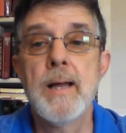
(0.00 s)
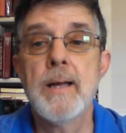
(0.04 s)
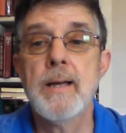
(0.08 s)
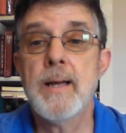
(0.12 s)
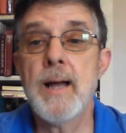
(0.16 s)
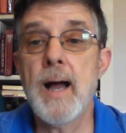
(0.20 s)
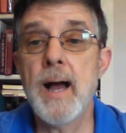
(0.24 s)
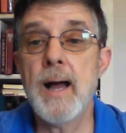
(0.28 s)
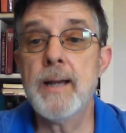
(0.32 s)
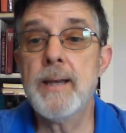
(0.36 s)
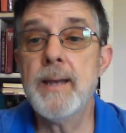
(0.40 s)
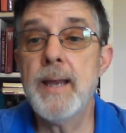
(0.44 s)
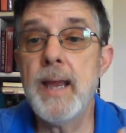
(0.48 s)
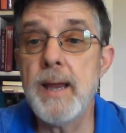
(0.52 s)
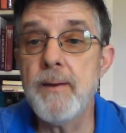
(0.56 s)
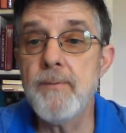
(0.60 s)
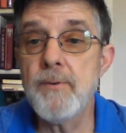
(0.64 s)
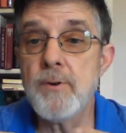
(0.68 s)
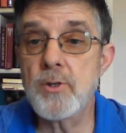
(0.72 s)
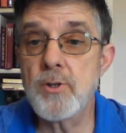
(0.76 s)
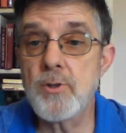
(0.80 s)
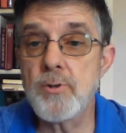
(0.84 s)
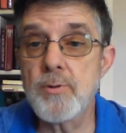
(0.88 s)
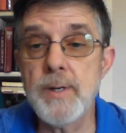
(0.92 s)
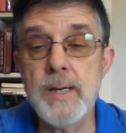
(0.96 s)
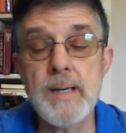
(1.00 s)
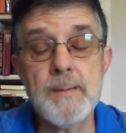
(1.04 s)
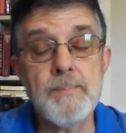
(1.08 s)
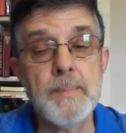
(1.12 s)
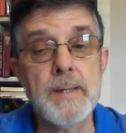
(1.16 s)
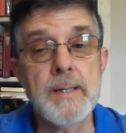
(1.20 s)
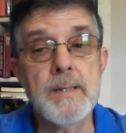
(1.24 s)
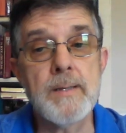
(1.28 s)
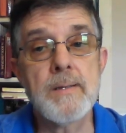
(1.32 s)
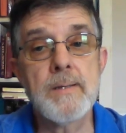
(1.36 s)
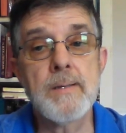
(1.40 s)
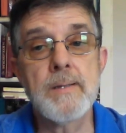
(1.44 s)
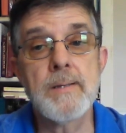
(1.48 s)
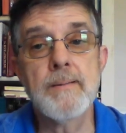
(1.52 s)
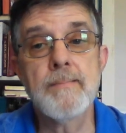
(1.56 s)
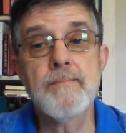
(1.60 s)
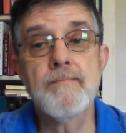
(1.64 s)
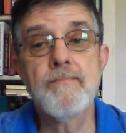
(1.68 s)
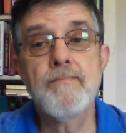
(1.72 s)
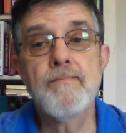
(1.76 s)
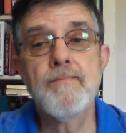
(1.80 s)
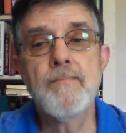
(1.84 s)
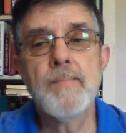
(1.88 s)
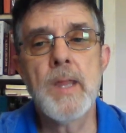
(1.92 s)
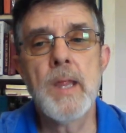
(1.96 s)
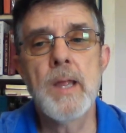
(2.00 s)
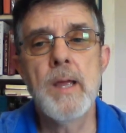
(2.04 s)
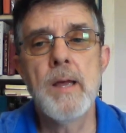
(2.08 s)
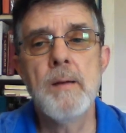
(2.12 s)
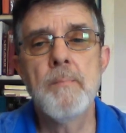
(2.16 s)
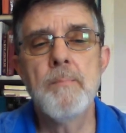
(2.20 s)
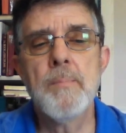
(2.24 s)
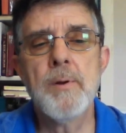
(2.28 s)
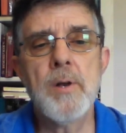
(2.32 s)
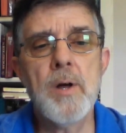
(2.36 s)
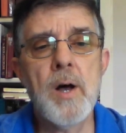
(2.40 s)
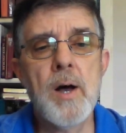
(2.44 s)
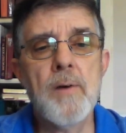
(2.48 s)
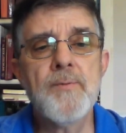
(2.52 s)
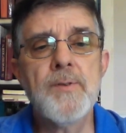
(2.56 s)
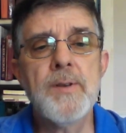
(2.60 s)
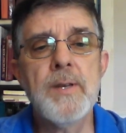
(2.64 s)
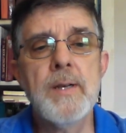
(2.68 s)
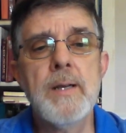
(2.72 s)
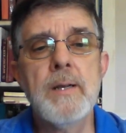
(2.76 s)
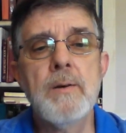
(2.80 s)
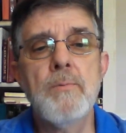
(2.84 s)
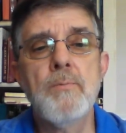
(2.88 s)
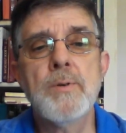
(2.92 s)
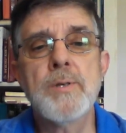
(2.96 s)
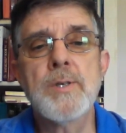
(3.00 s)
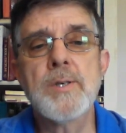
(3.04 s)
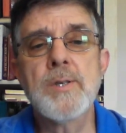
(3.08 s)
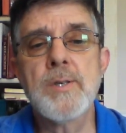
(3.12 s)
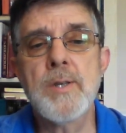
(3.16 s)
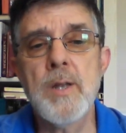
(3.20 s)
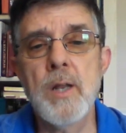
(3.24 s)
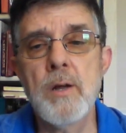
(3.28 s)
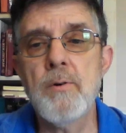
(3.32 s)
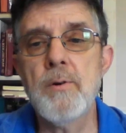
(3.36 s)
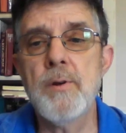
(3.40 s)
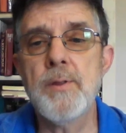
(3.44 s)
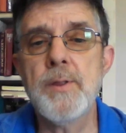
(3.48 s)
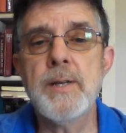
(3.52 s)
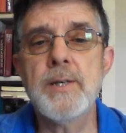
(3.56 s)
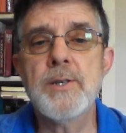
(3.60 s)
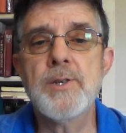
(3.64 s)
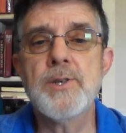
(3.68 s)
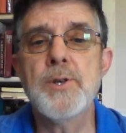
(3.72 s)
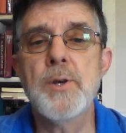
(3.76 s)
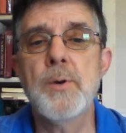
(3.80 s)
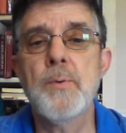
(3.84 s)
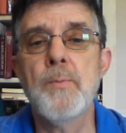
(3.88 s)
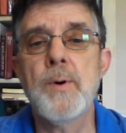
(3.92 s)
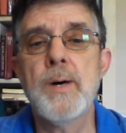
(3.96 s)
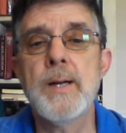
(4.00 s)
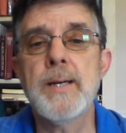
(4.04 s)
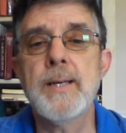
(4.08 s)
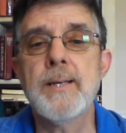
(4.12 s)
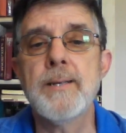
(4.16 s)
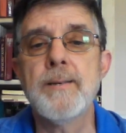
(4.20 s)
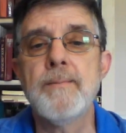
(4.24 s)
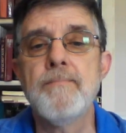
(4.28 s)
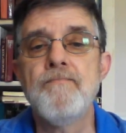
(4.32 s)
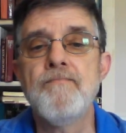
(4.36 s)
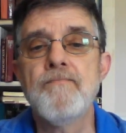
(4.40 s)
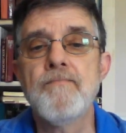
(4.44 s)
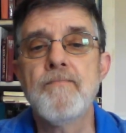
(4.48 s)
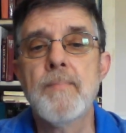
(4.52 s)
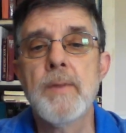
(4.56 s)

God gave her treatments, but often it was slower than she wanted.